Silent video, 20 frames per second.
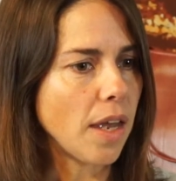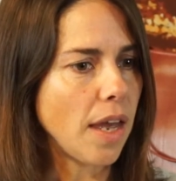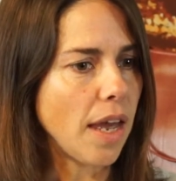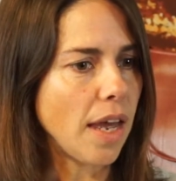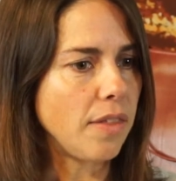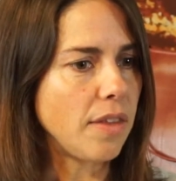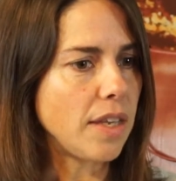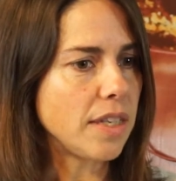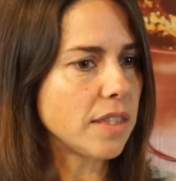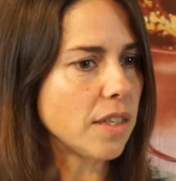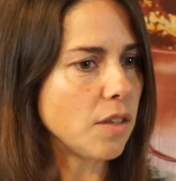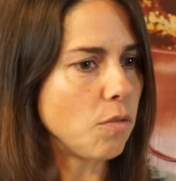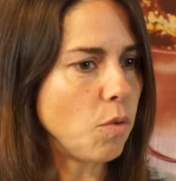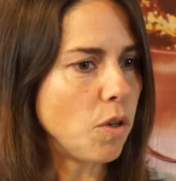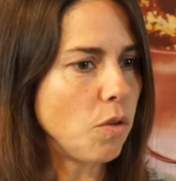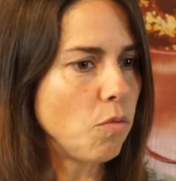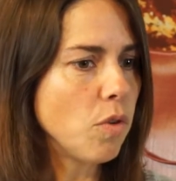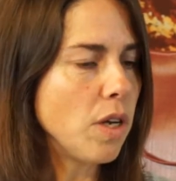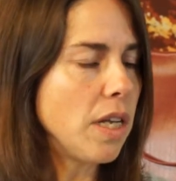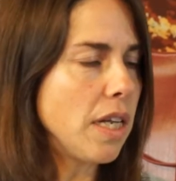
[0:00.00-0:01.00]
and they said,
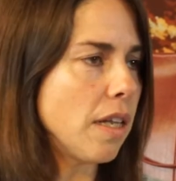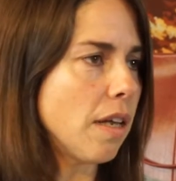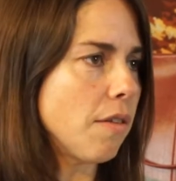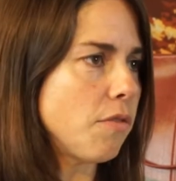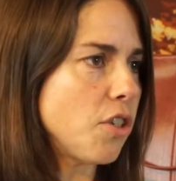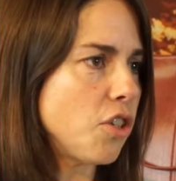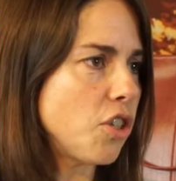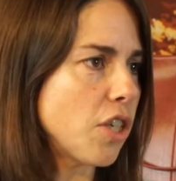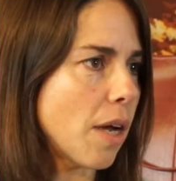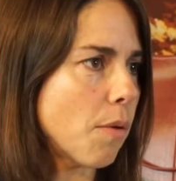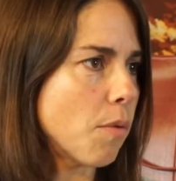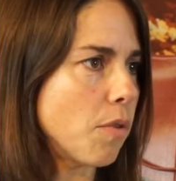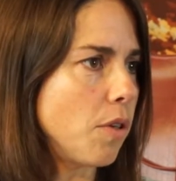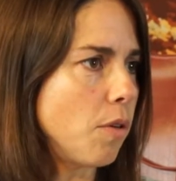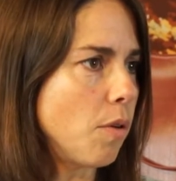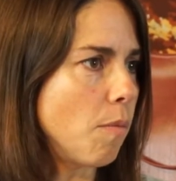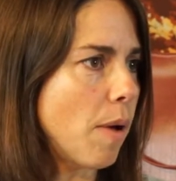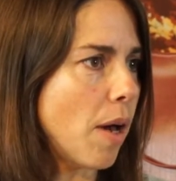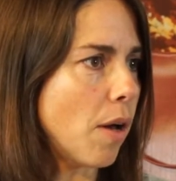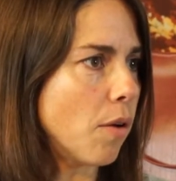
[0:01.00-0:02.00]
we'd really love to chat with
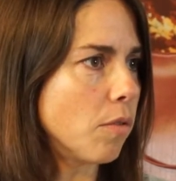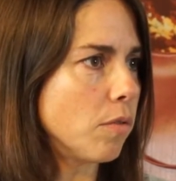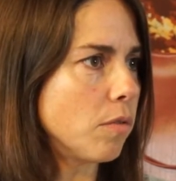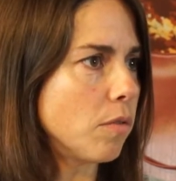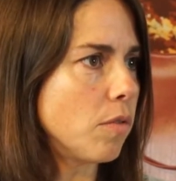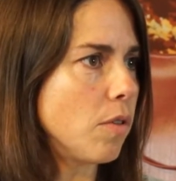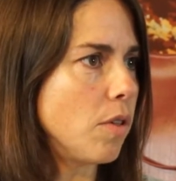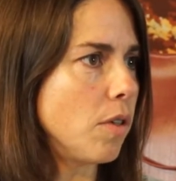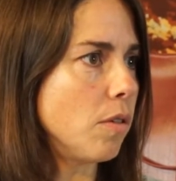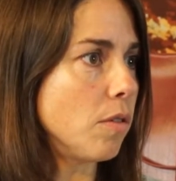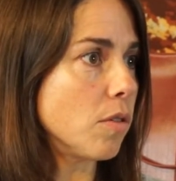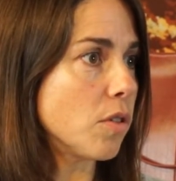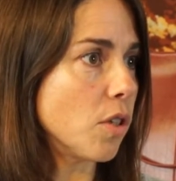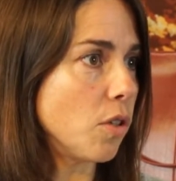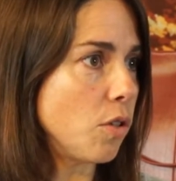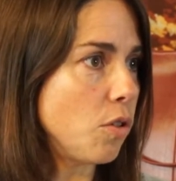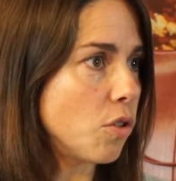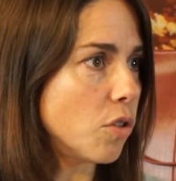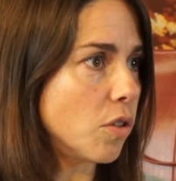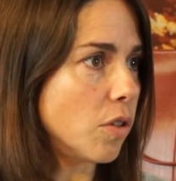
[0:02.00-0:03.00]
you about the
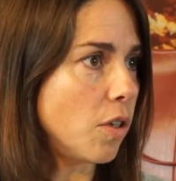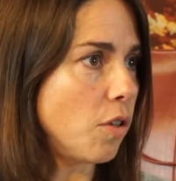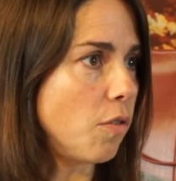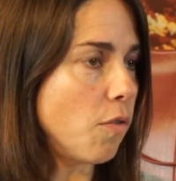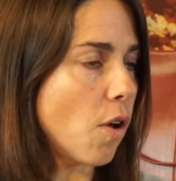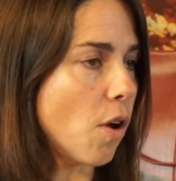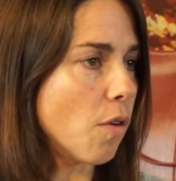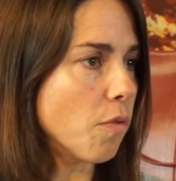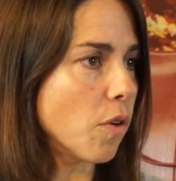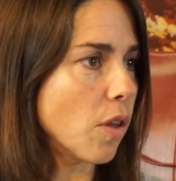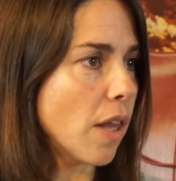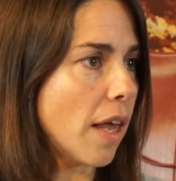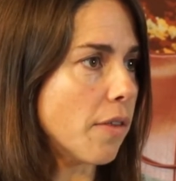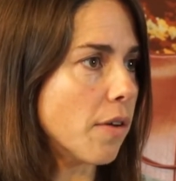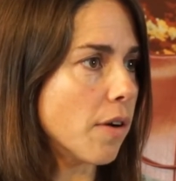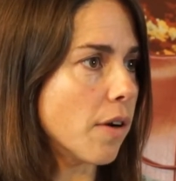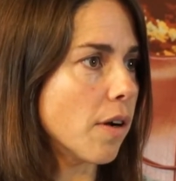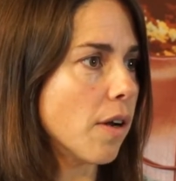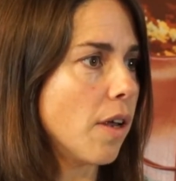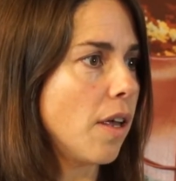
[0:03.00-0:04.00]
solution that you've got for
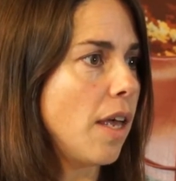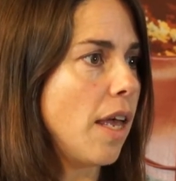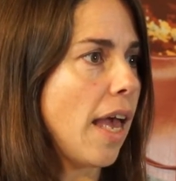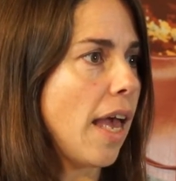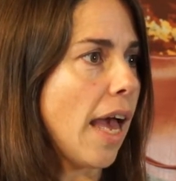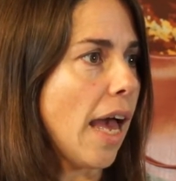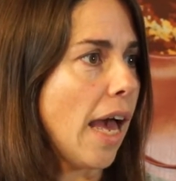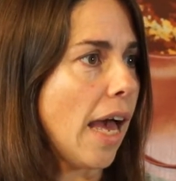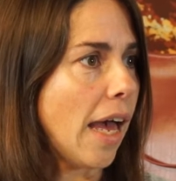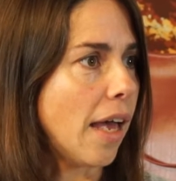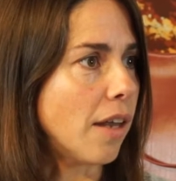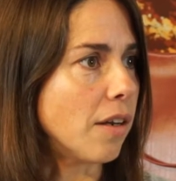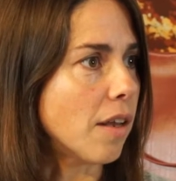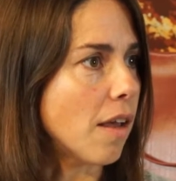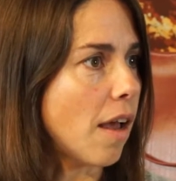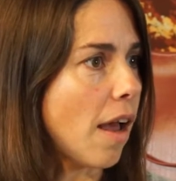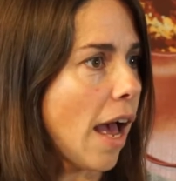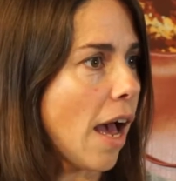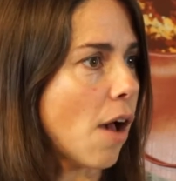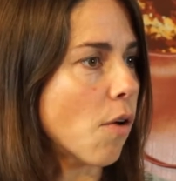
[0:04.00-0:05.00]
leather, and
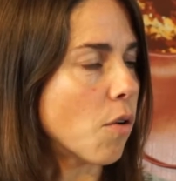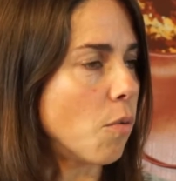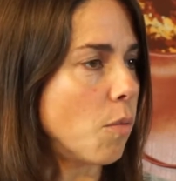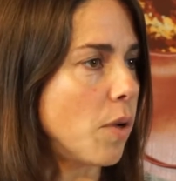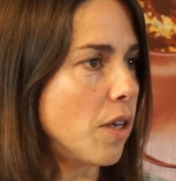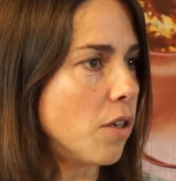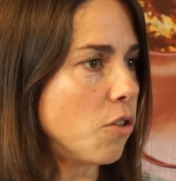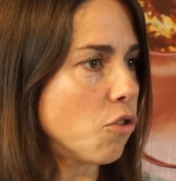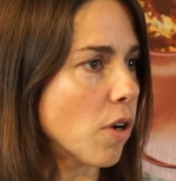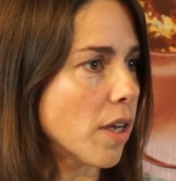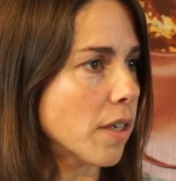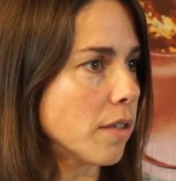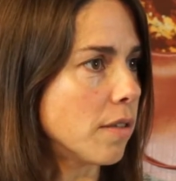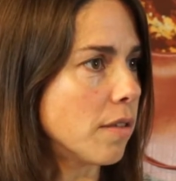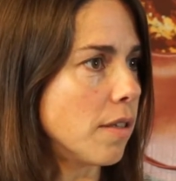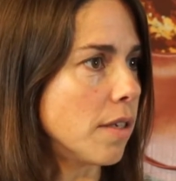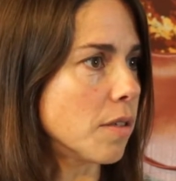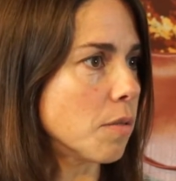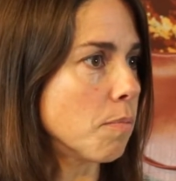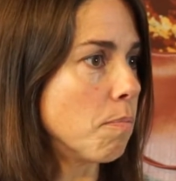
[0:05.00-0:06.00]
how can we address
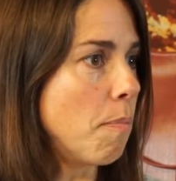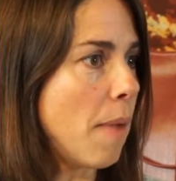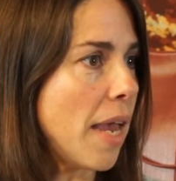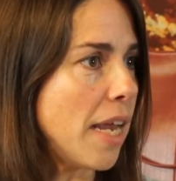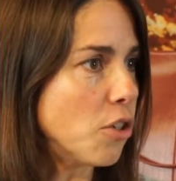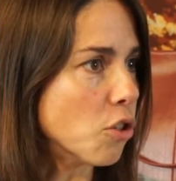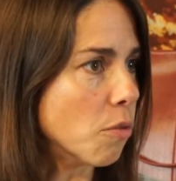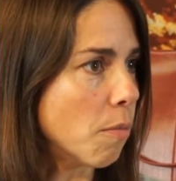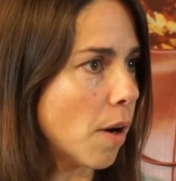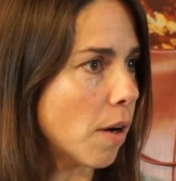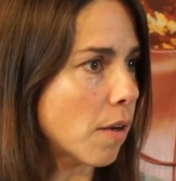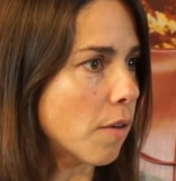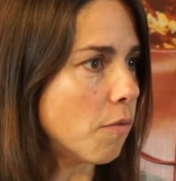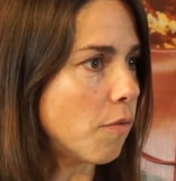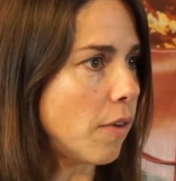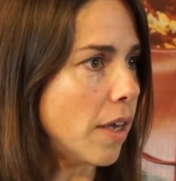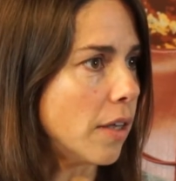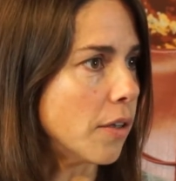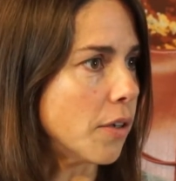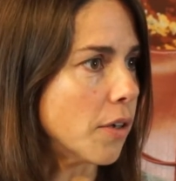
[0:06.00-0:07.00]
this major market
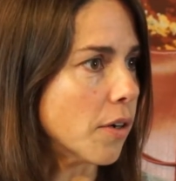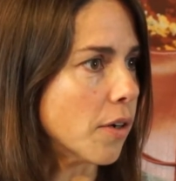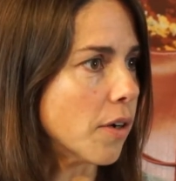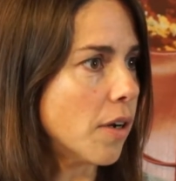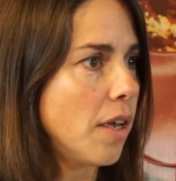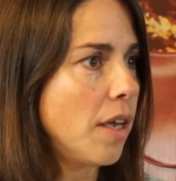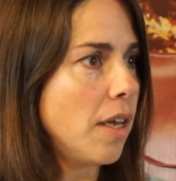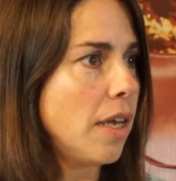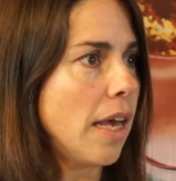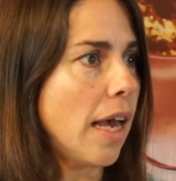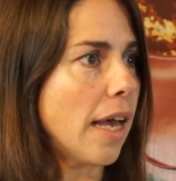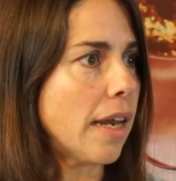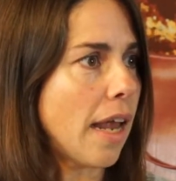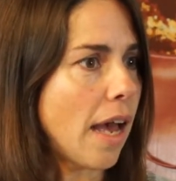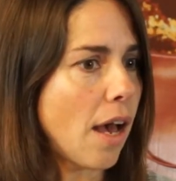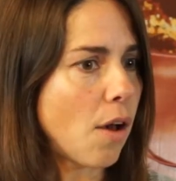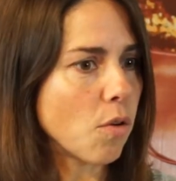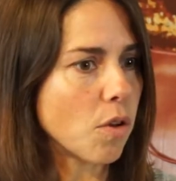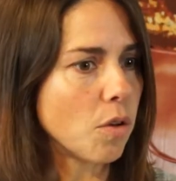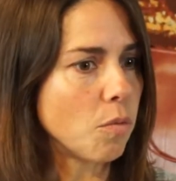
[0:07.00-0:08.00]
failure, and
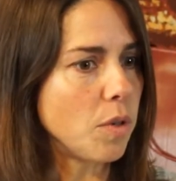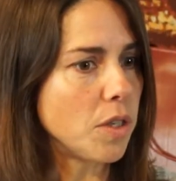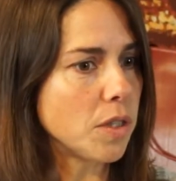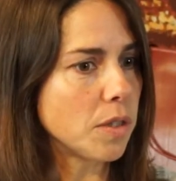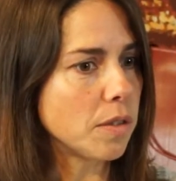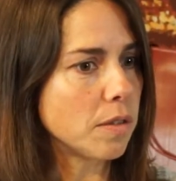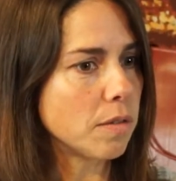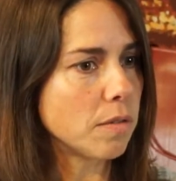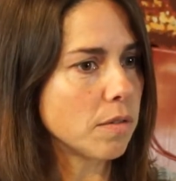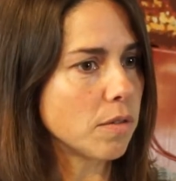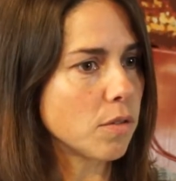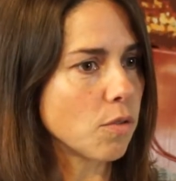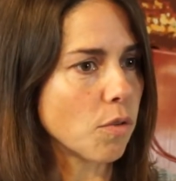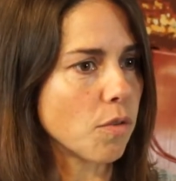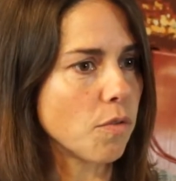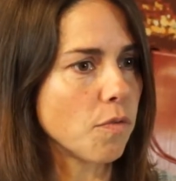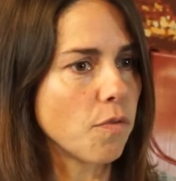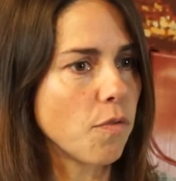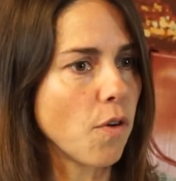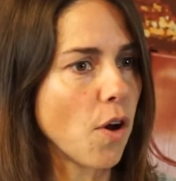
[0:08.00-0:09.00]
how can we sort
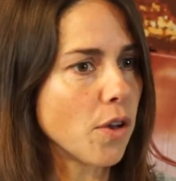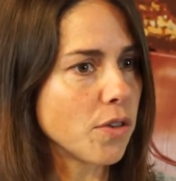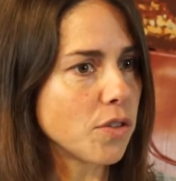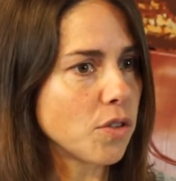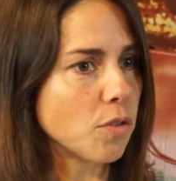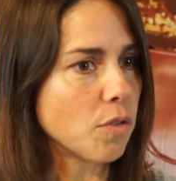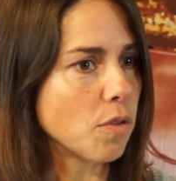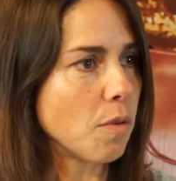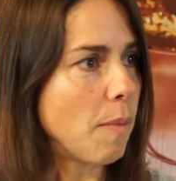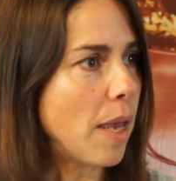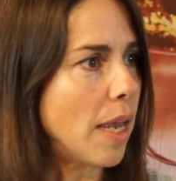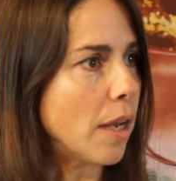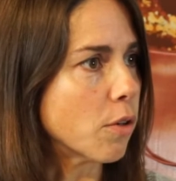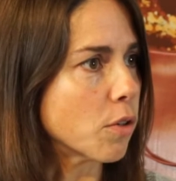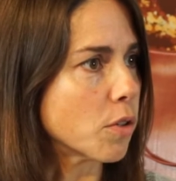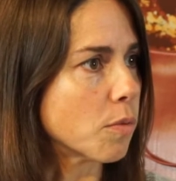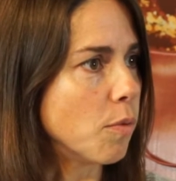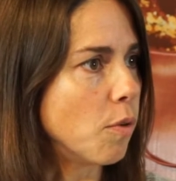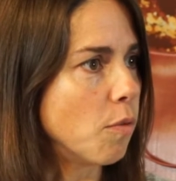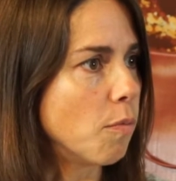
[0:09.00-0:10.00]
of foster the
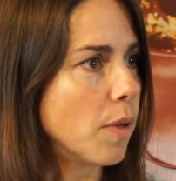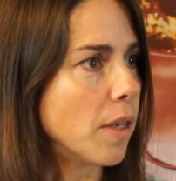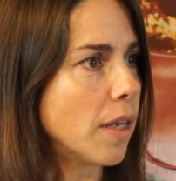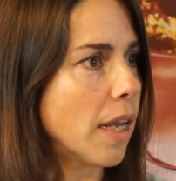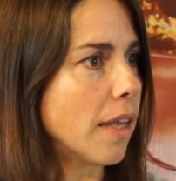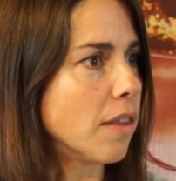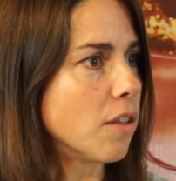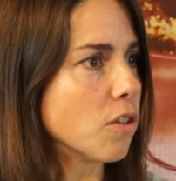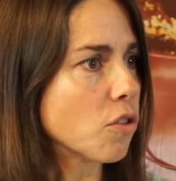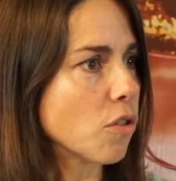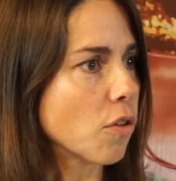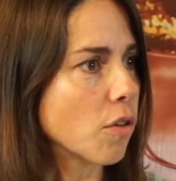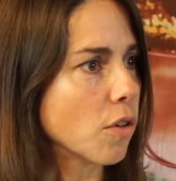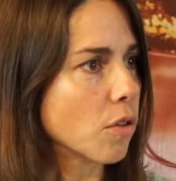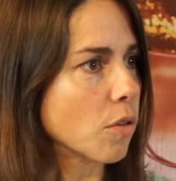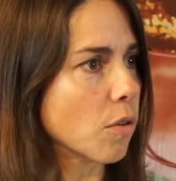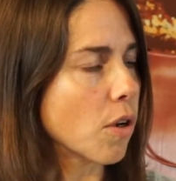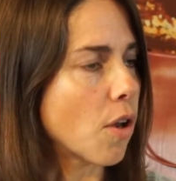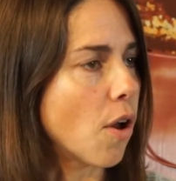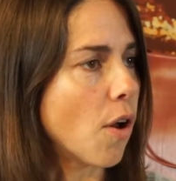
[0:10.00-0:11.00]
makers movement and the
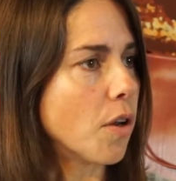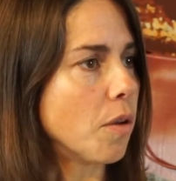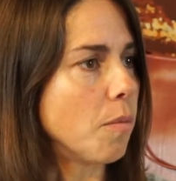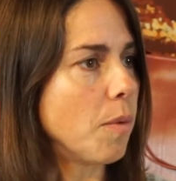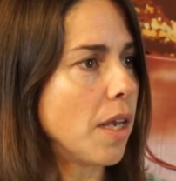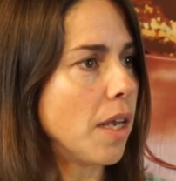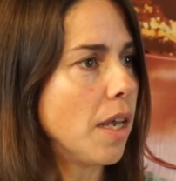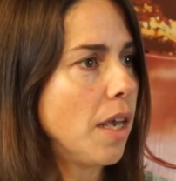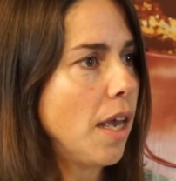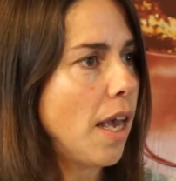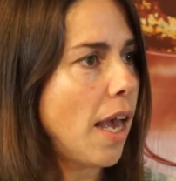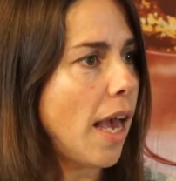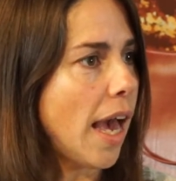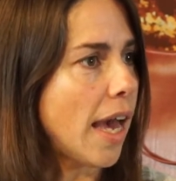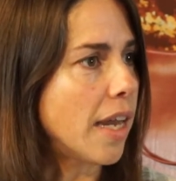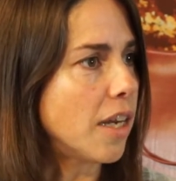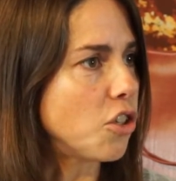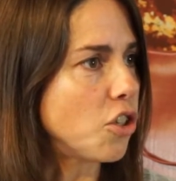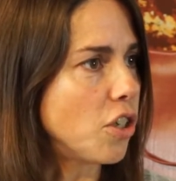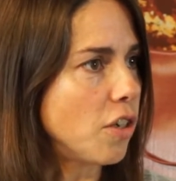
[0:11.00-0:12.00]
circular economy
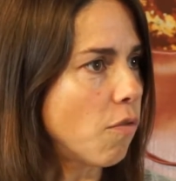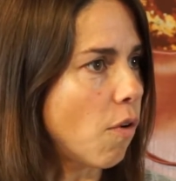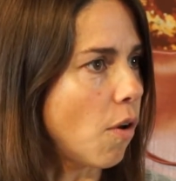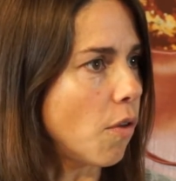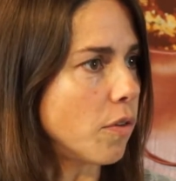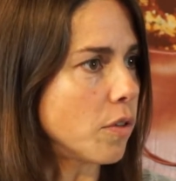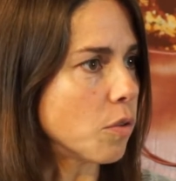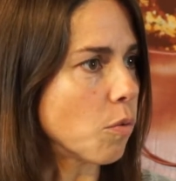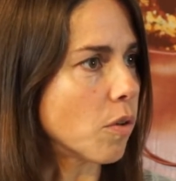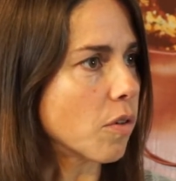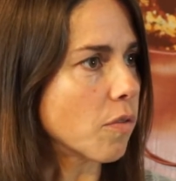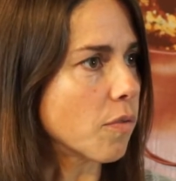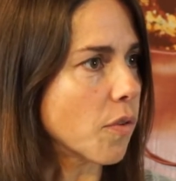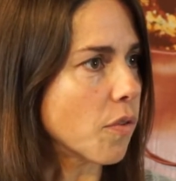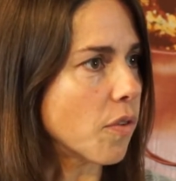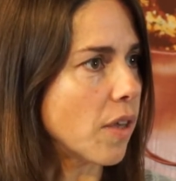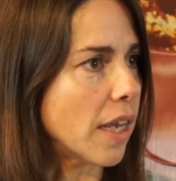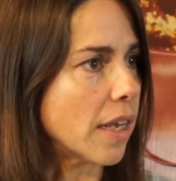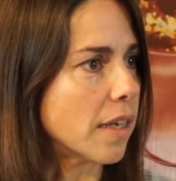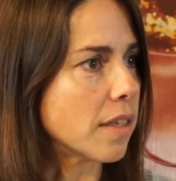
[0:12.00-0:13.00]
and achieve all these wonderful
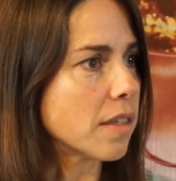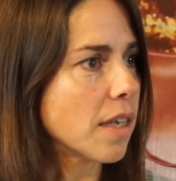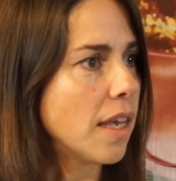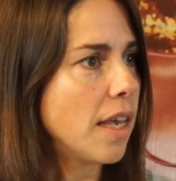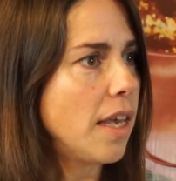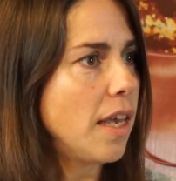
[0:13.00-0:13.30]
things.